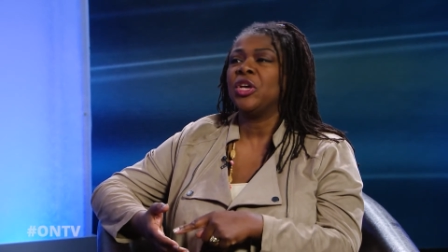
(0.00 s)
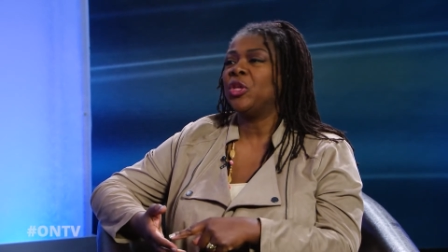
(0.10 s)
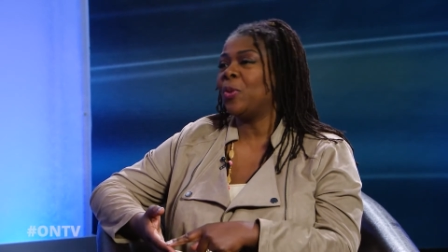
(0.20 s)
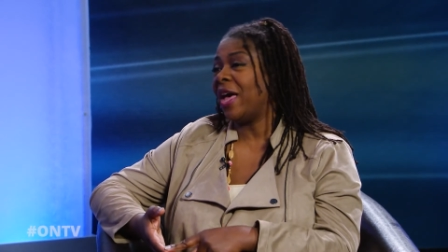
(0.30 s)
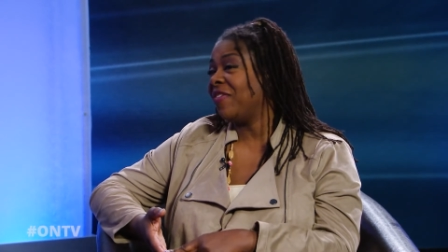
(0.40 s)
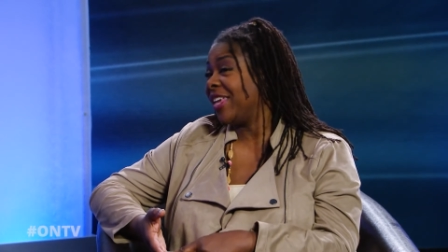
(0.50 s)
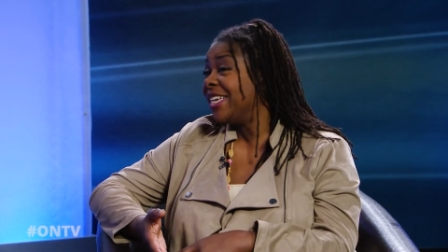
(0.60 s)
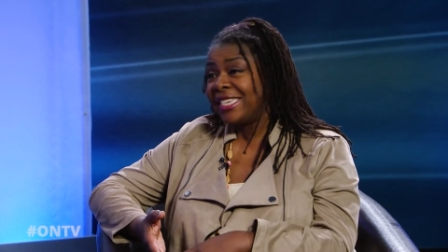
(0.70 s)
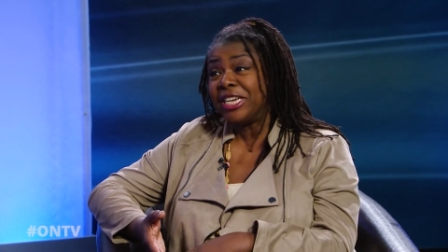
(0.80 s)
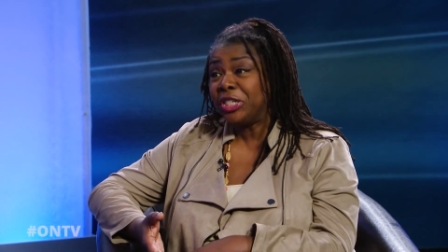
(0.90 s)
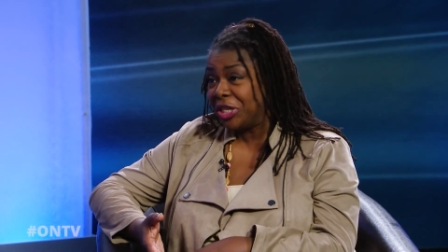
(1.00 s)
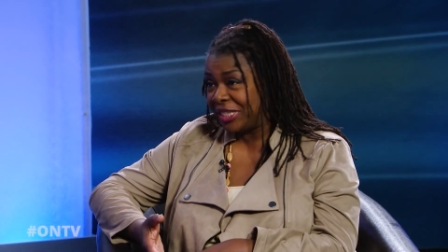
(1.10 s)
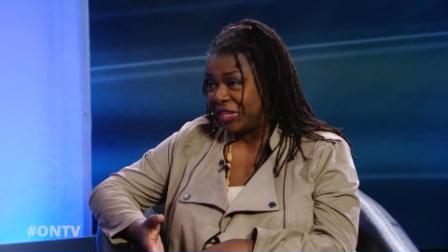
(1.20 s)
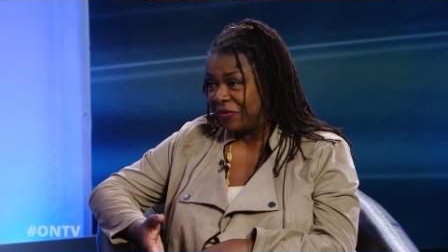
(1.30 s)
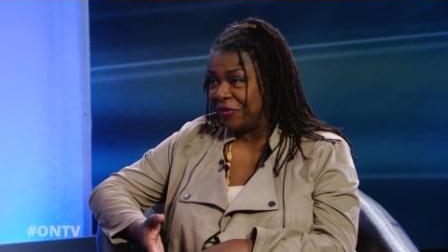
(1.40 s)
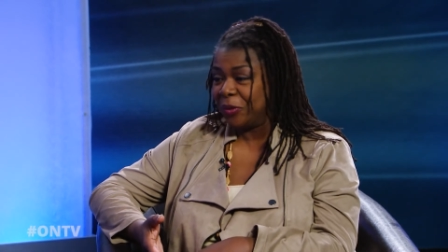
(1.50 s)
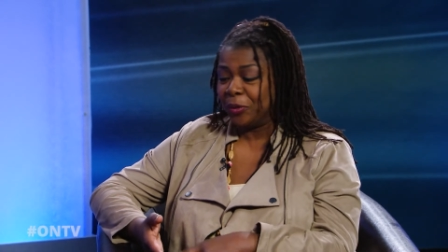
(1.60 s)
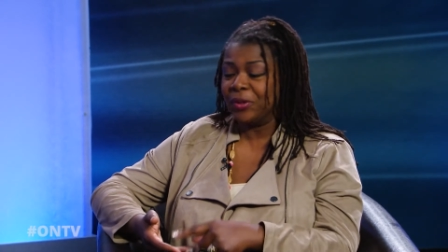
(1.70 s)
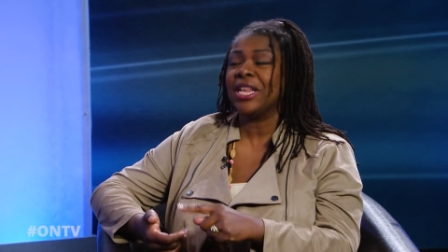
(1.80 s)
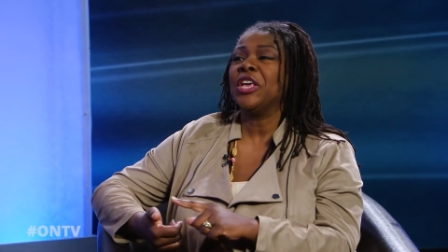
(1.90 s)
you have contingency
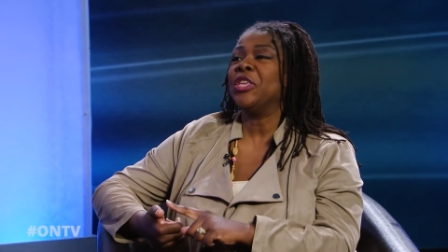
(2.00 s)
foods,